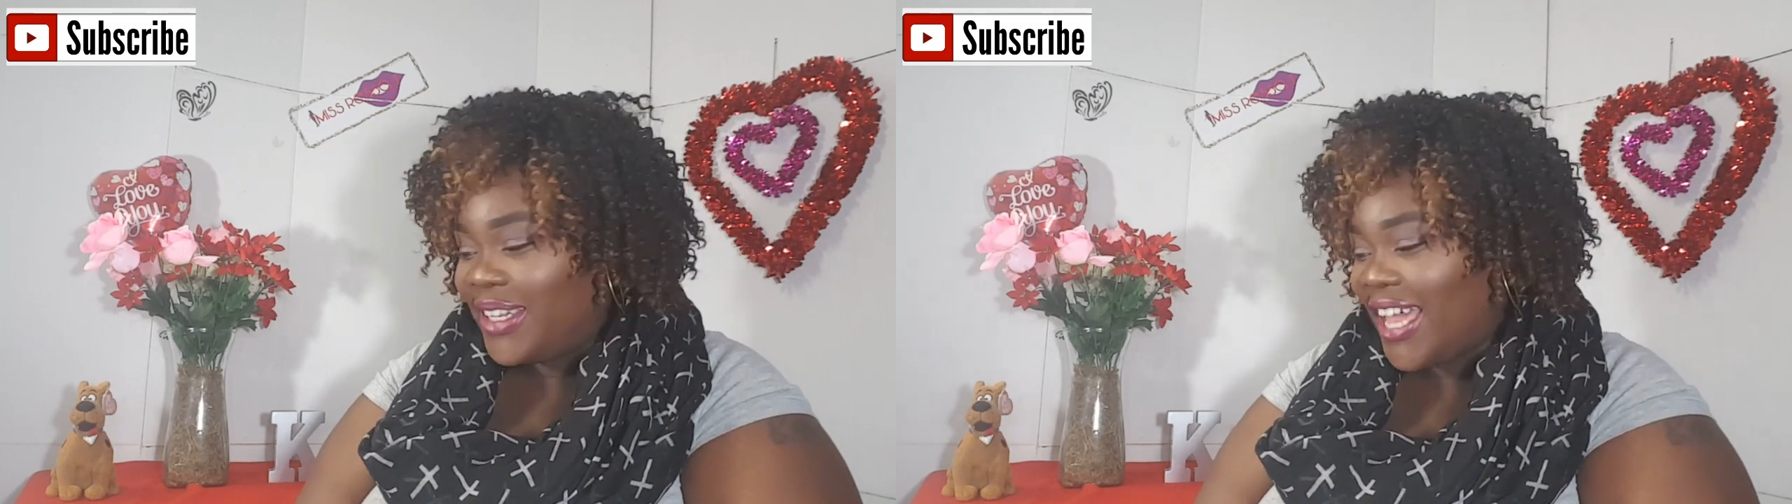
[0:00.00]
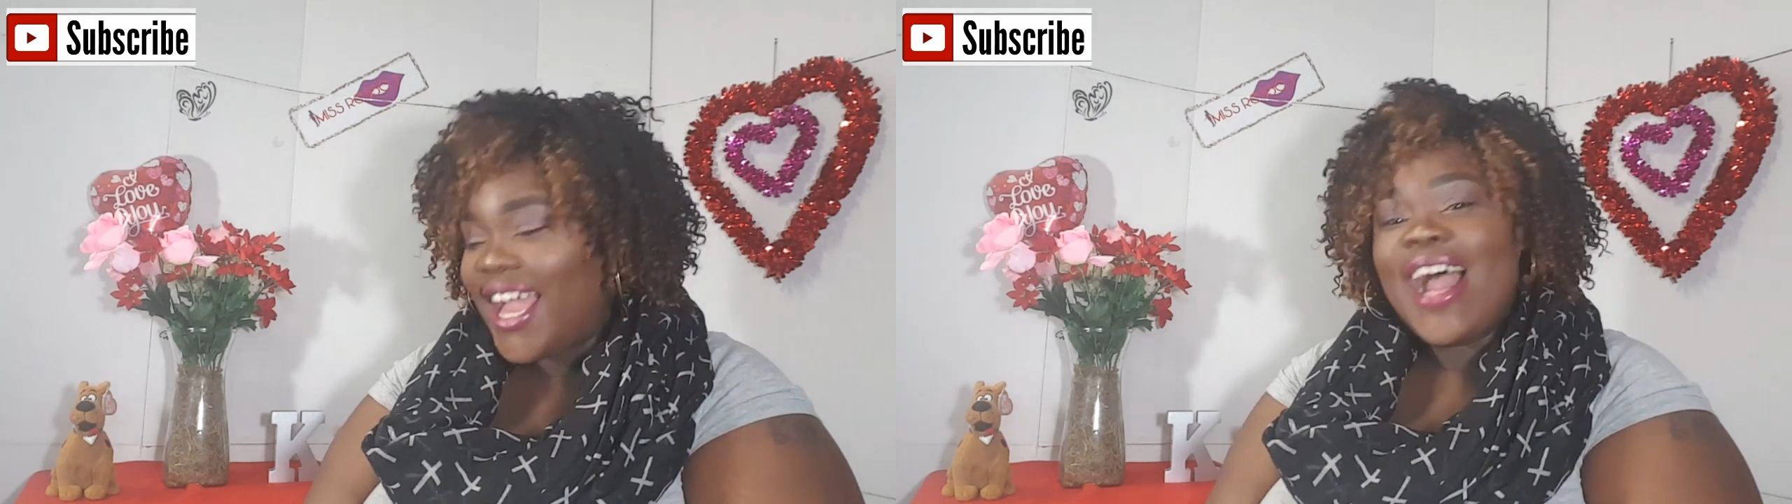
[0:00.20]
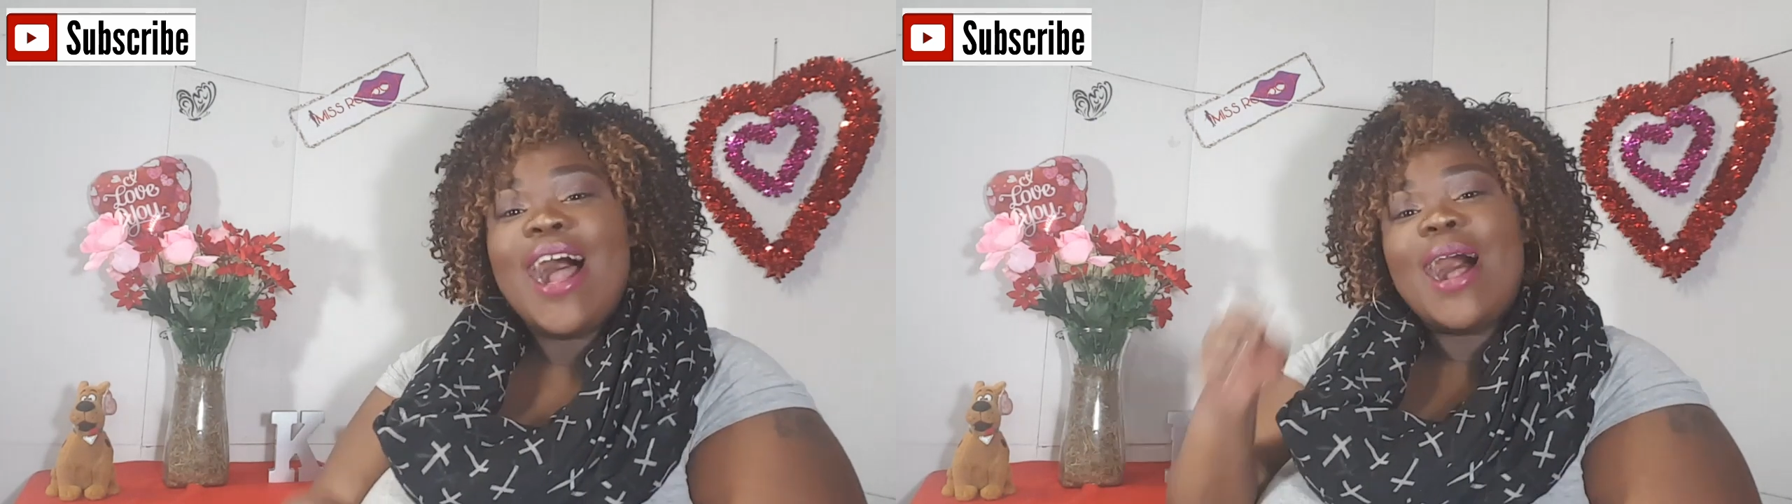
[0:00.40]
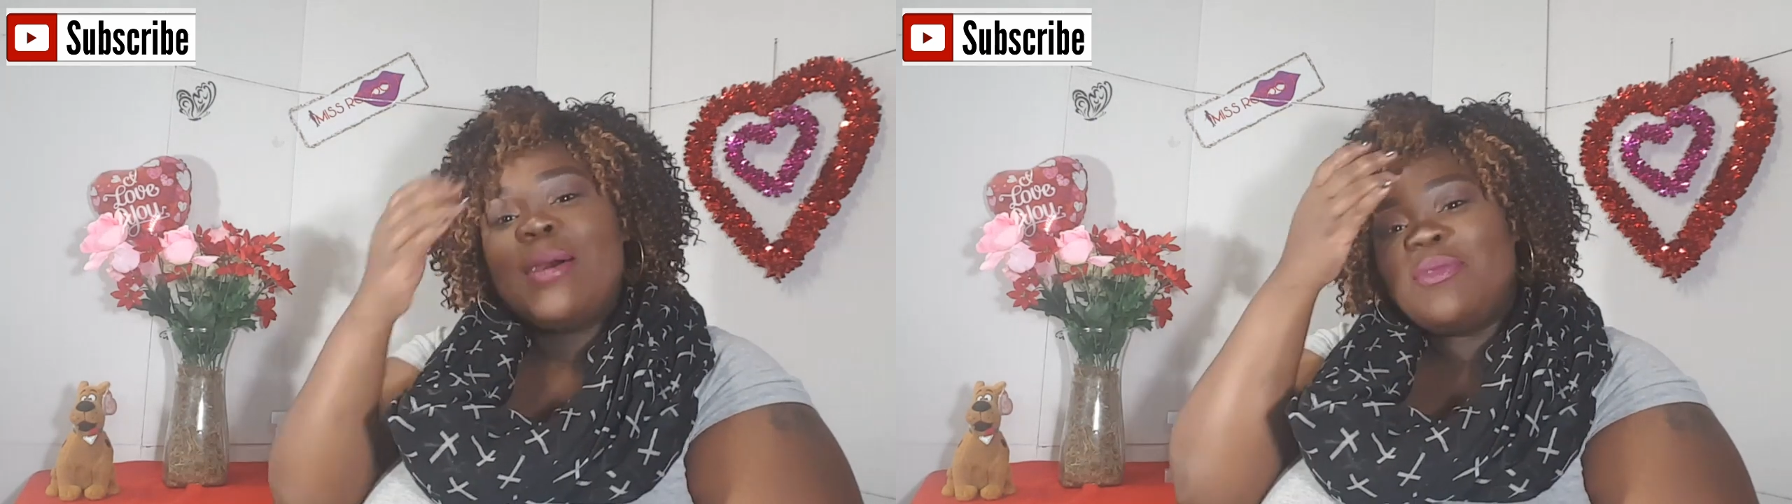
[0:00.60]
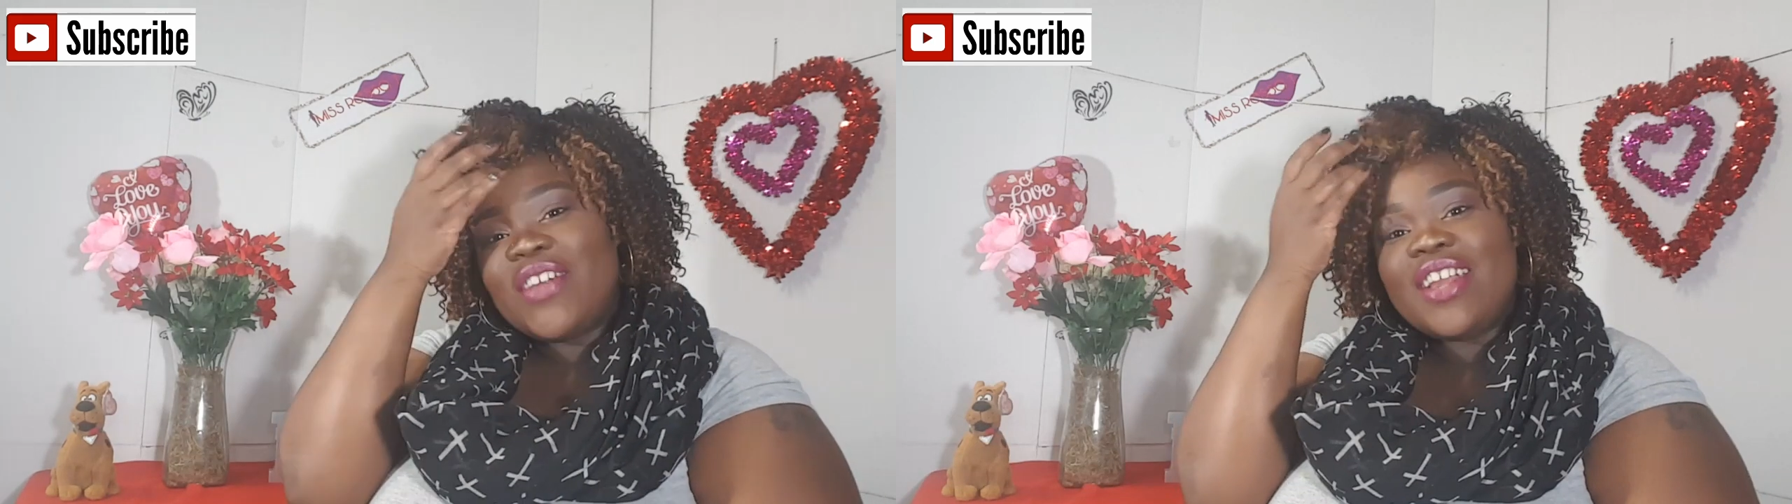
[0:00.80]
Like,
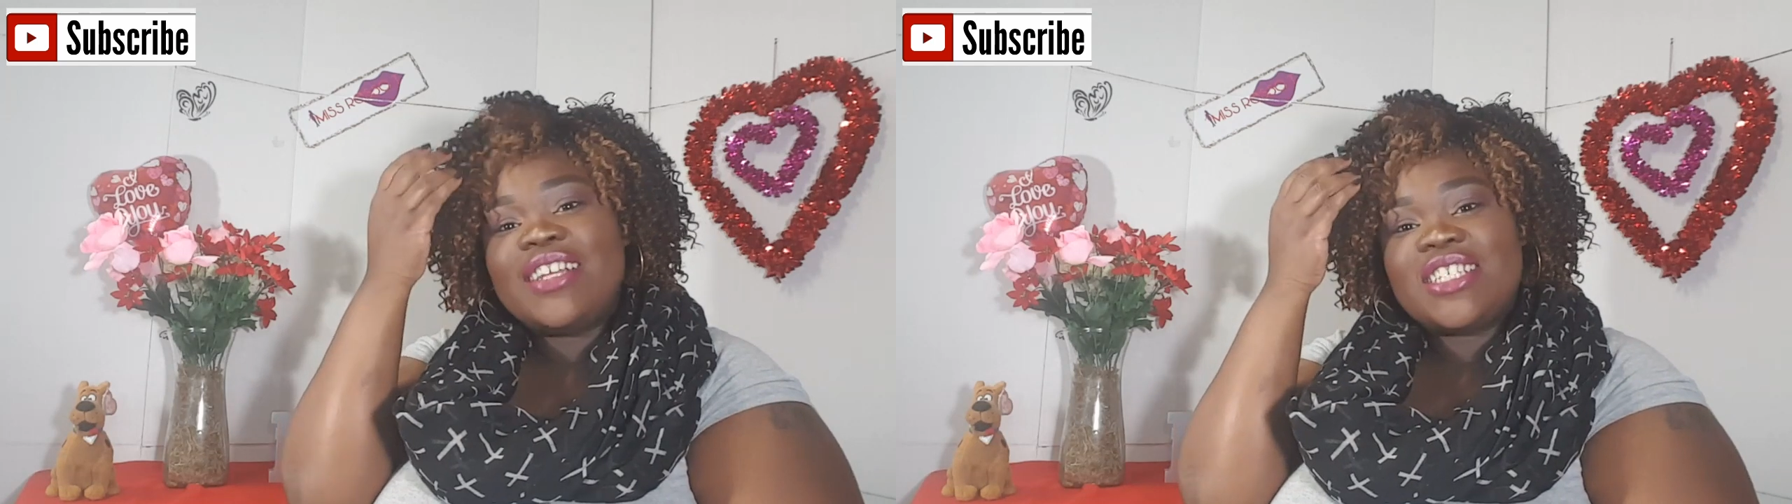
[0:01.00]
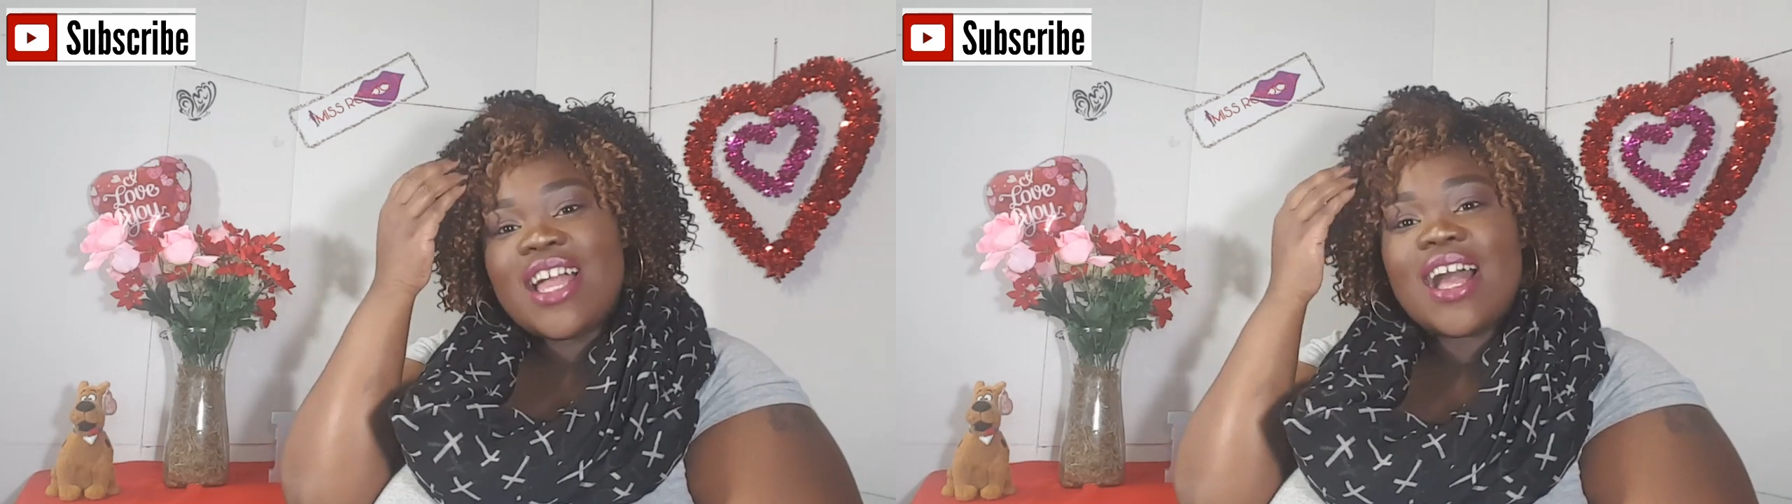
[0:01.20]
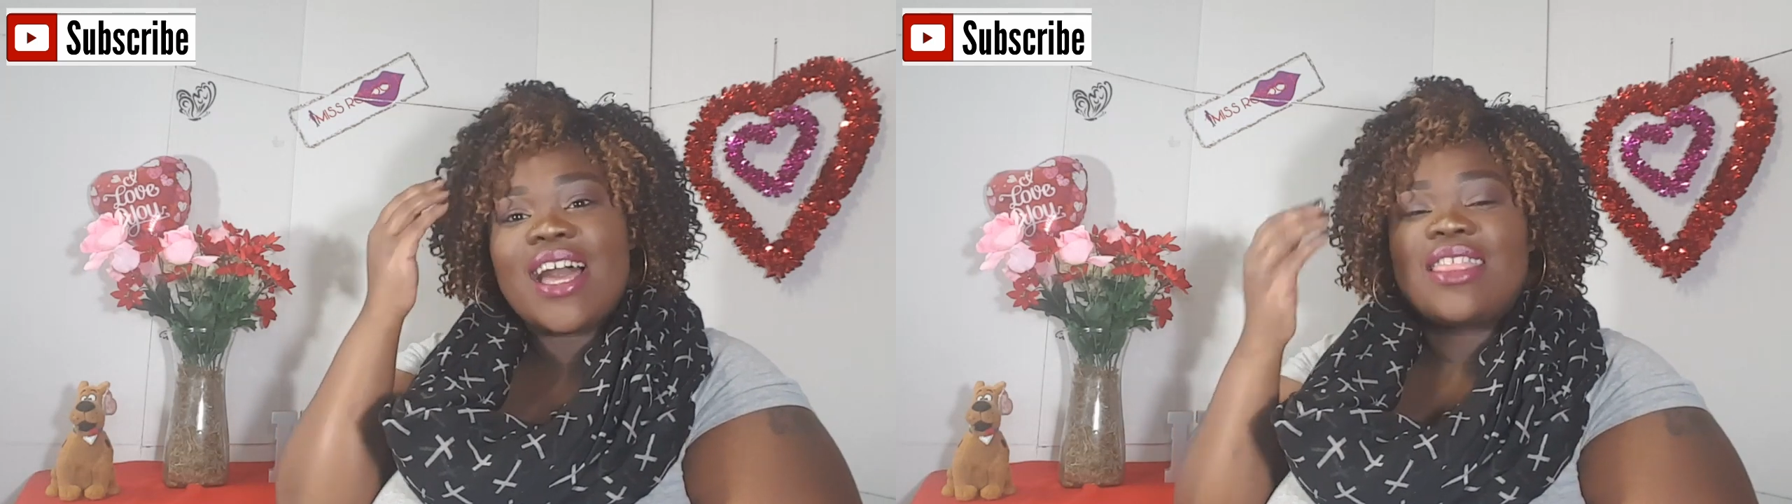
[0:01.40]
I'm very shocked.